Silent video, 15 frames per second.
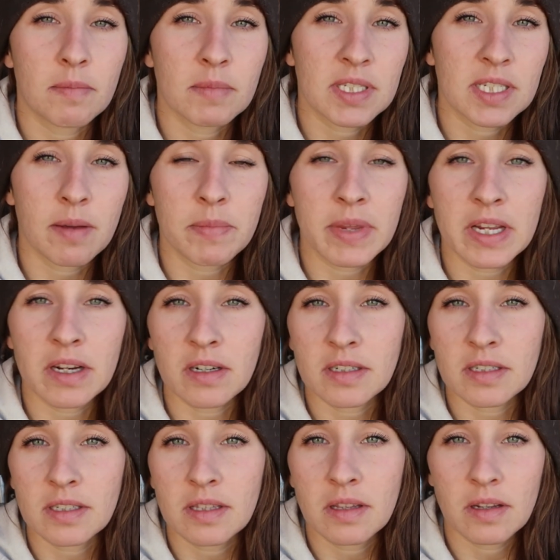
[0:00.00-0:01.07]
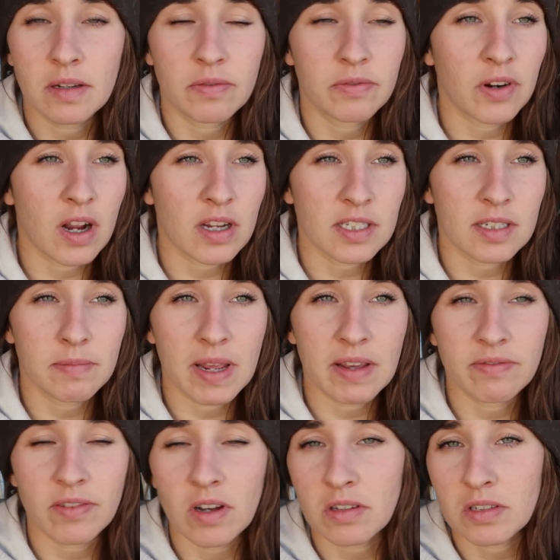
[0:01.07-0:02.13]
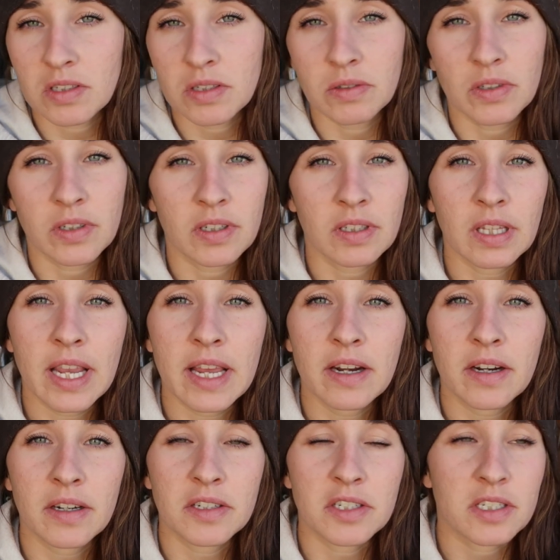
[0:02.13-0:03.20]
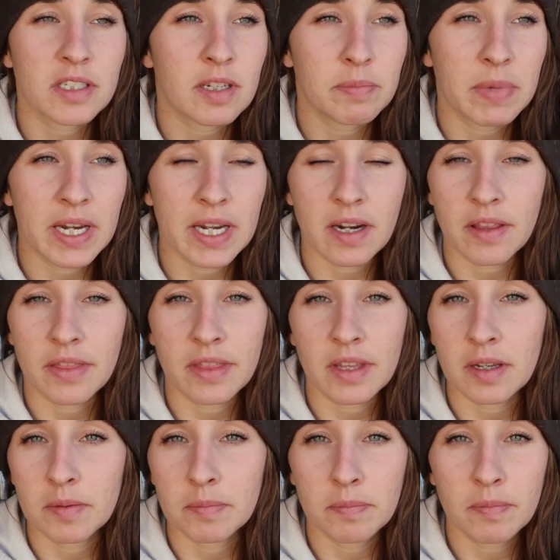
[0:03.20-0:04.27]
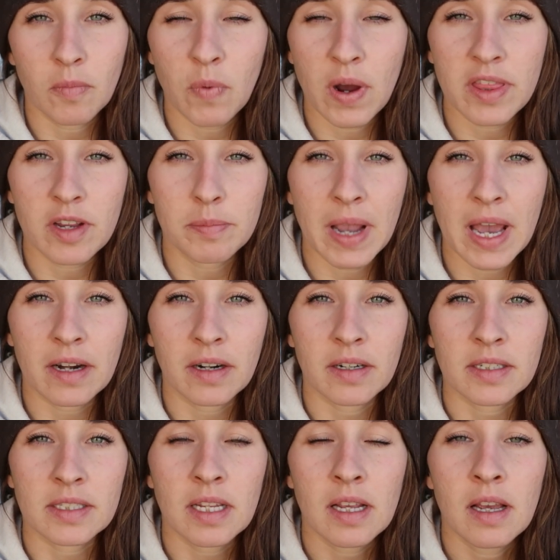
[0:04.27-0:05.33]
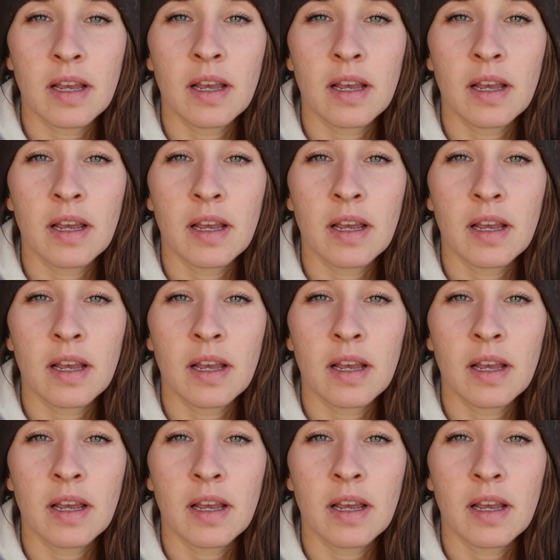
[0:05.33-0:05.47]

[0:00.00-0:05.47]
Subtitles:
Some years the frost may fall sooner or later, just depending on the weather patterns,